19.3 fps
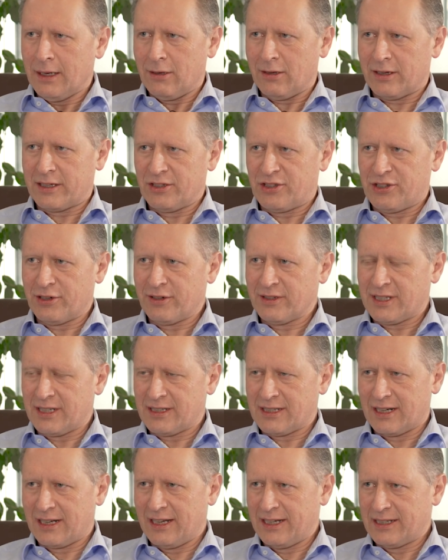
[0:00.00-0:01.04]
Look, insurance
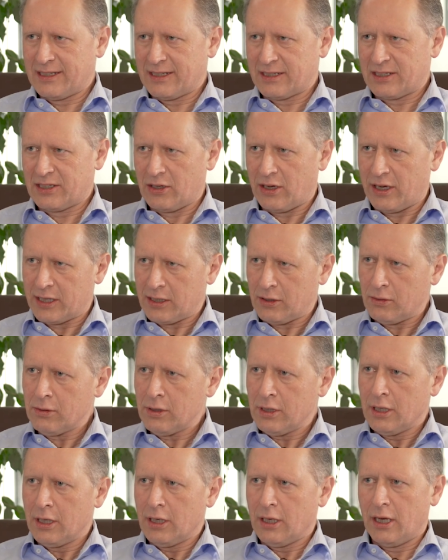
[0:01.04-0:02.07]
is a classic cycle,
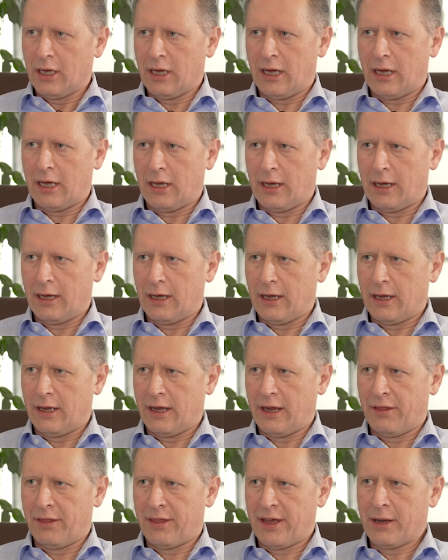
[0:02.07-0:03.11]

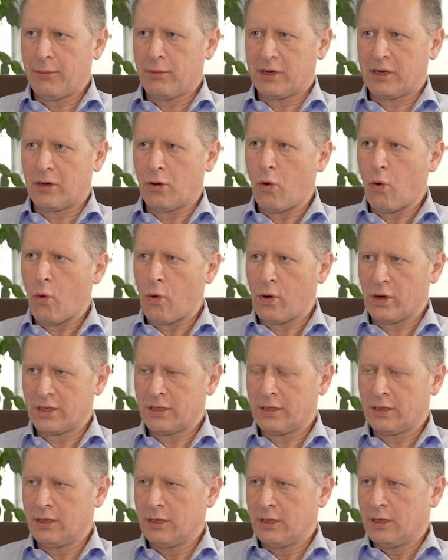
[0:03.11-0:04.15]
and they were
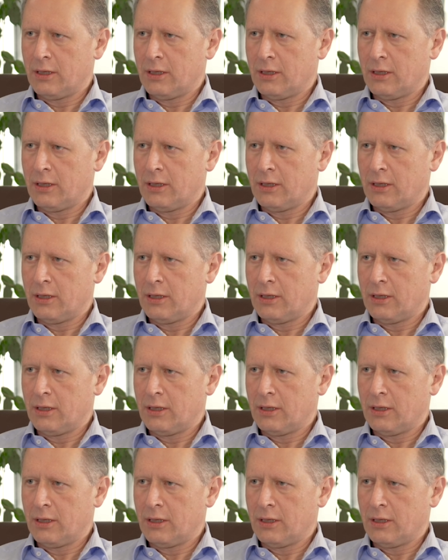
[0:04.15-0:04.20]
caught